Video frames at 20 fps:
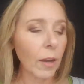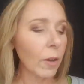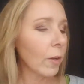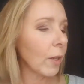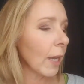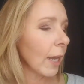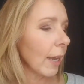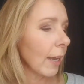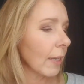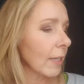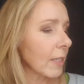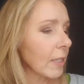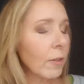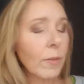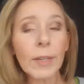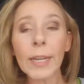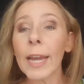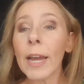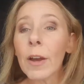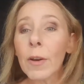Okay, so
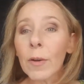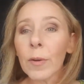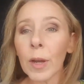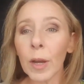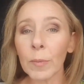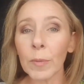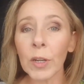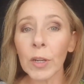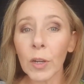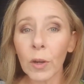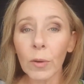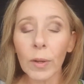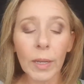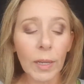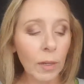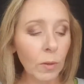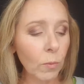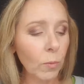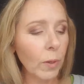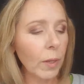now I'm going to go
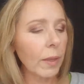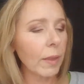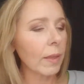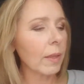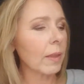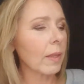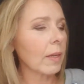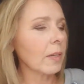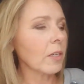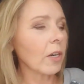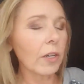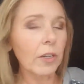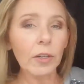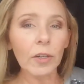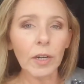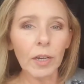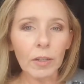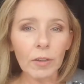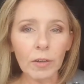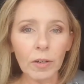in with the darker
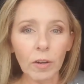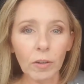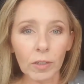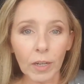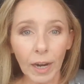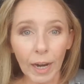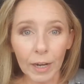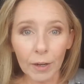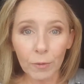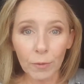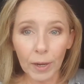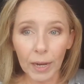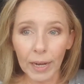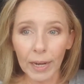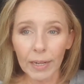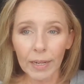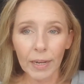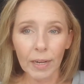color called Irate,